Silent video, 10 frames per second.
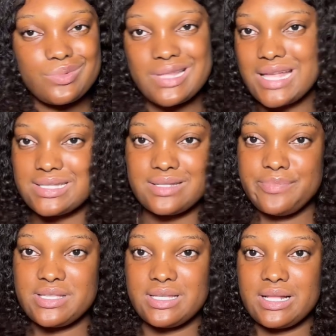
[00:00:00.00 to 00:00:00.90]
that's it
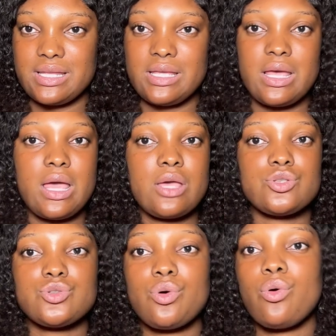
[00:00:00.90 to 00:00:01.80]
basically.
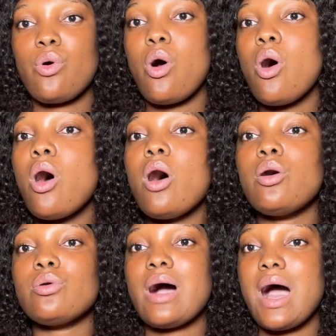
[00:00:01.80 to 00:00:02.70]
So
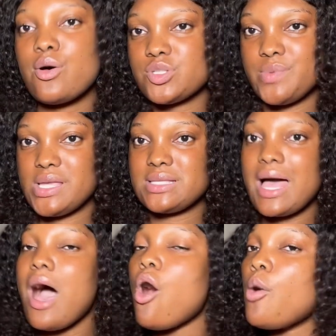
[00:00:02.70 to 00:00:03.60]
all housemates
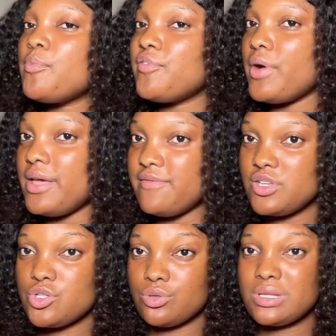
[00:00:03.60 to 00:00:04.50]
are up for
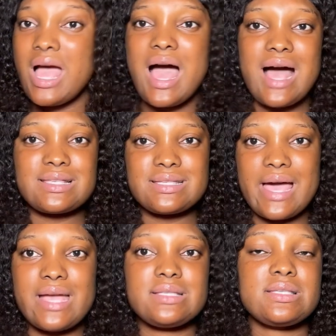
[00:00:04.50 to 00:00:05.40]
eviction aside